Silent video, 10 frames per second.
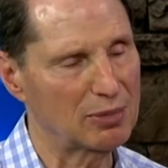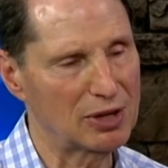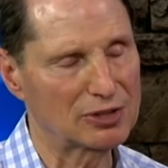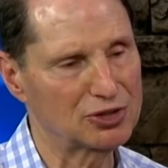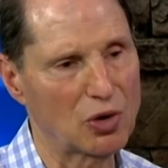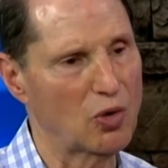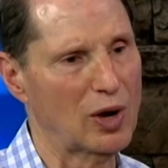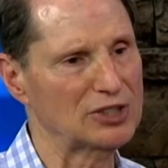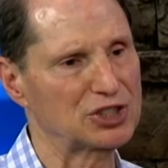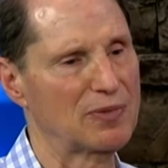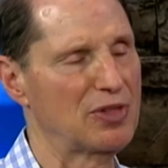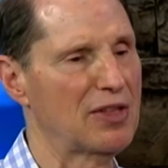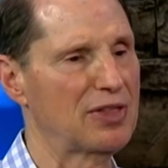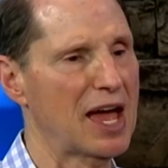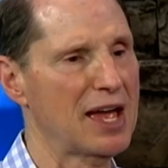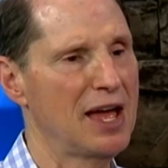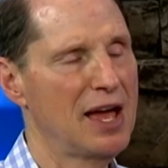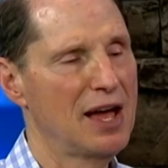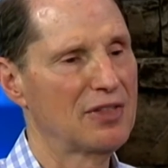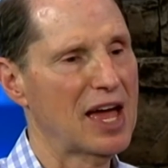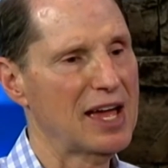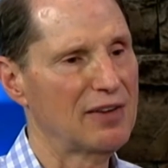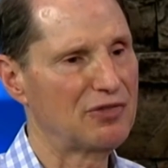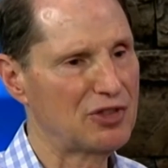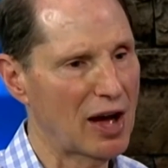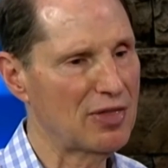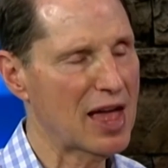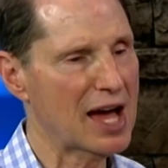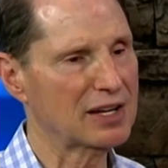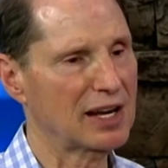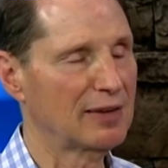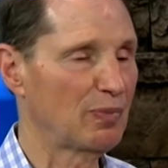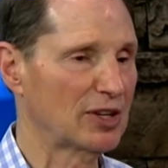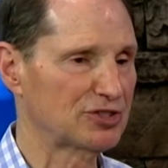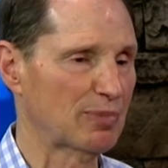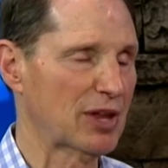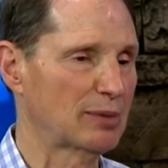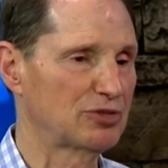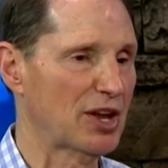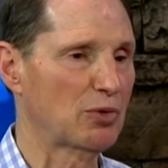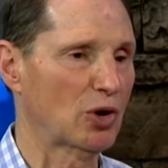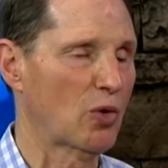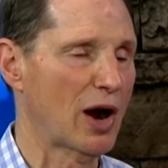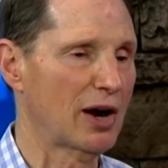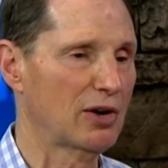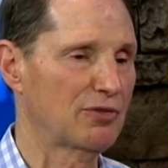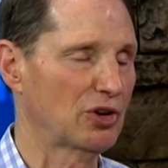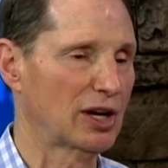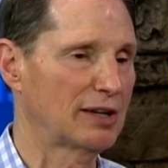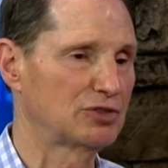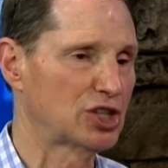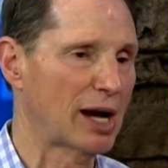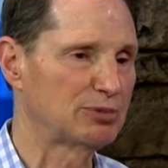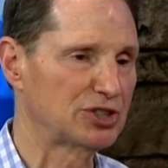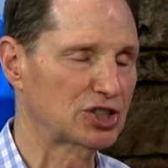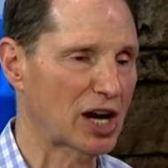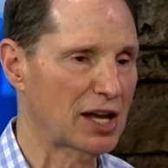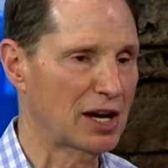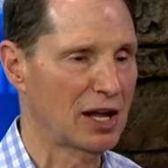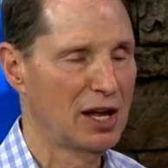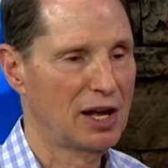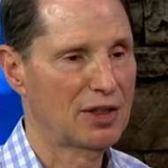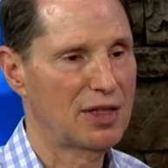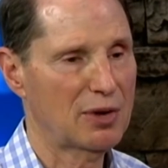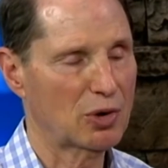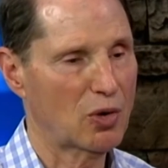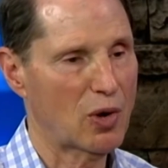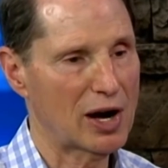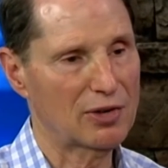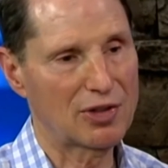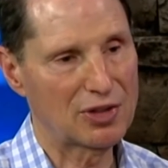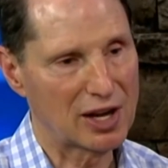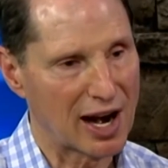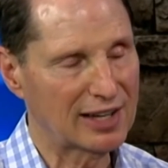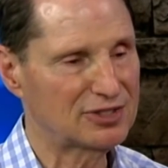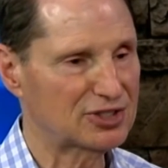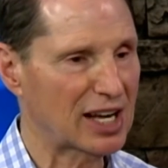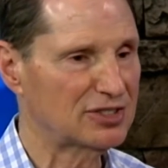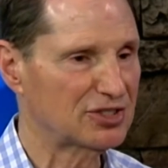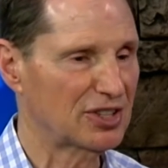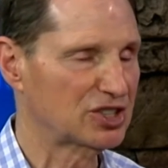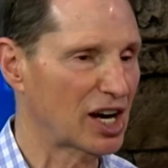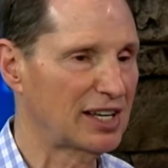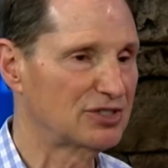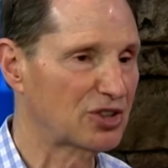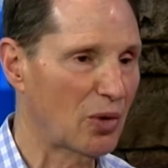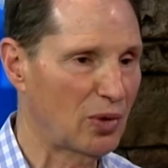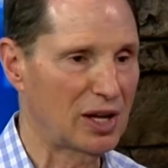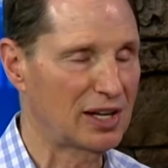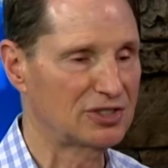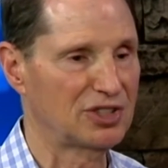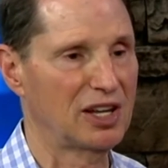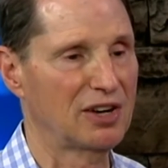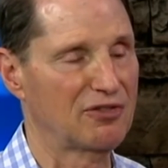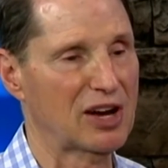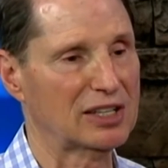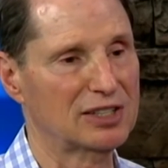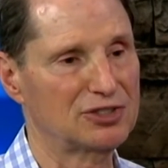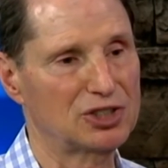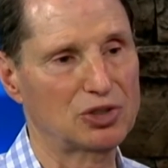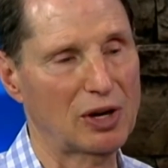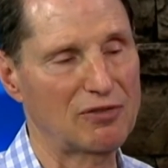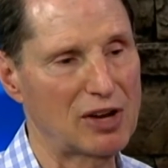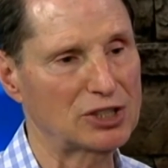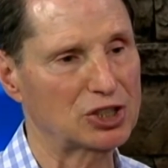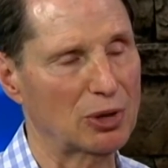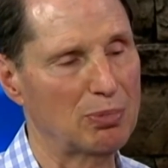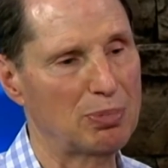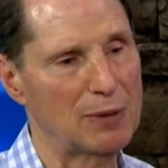I mean, there's no question that they have done that, and sometimes they require, if you're gonna have jobs in China, they require the United States and the Chinese go in as, in effect, as a joint venture.